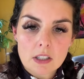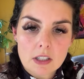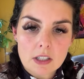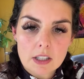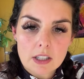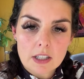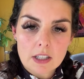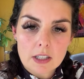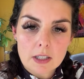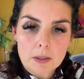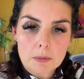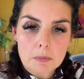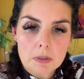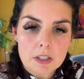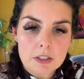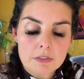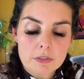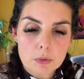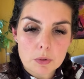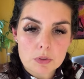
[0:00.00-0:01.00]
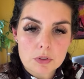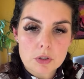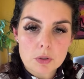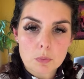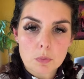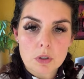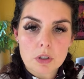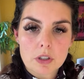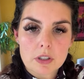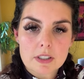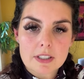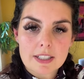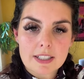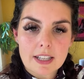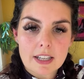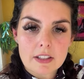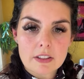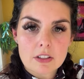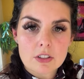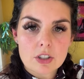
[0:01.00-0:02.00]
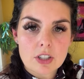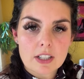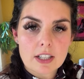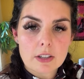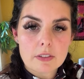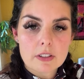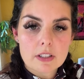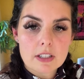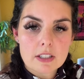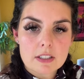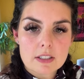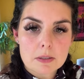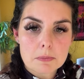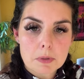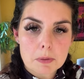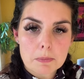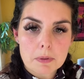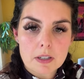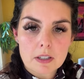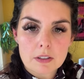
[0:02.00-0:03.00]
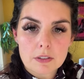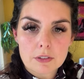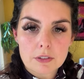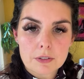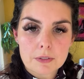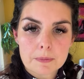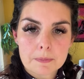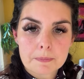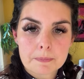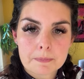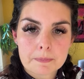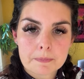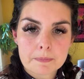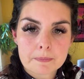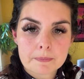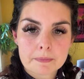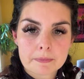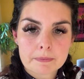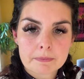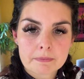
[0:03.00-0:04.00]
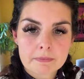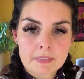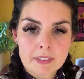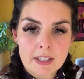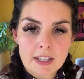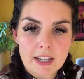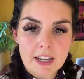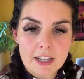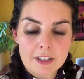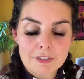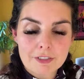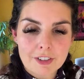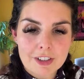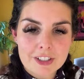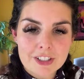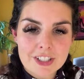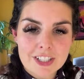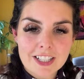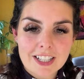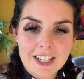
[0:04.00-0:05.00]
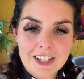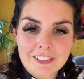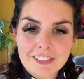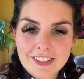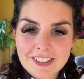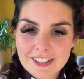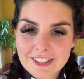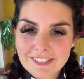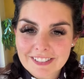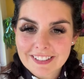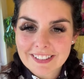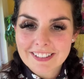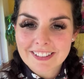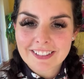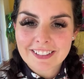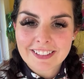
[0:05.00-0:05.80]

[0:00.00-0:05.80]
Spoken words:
And if you want to work together, check out the links in my bio. Hi, Freshly. How are you doing?